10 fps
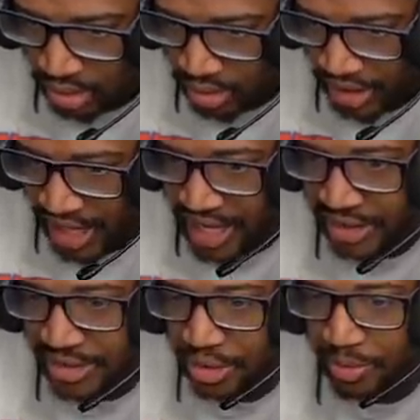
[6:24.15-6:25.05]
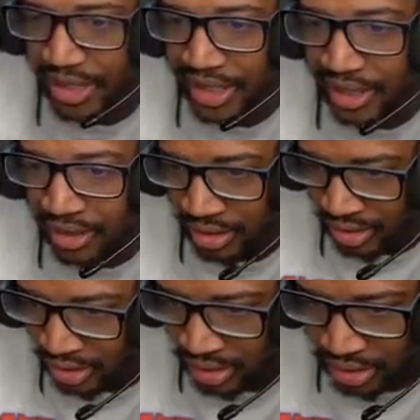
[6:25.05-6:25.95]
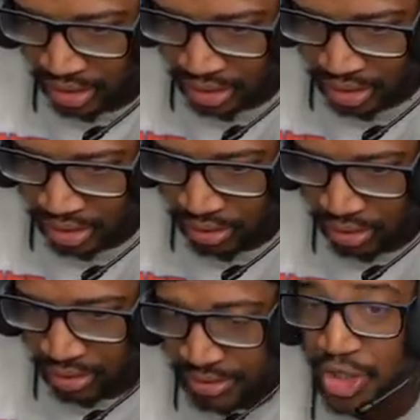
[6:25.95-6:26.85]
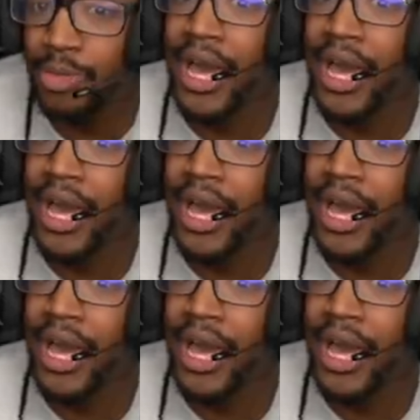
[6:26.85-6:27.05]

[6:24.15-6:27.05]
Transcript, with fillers: You had it too, buddy. Too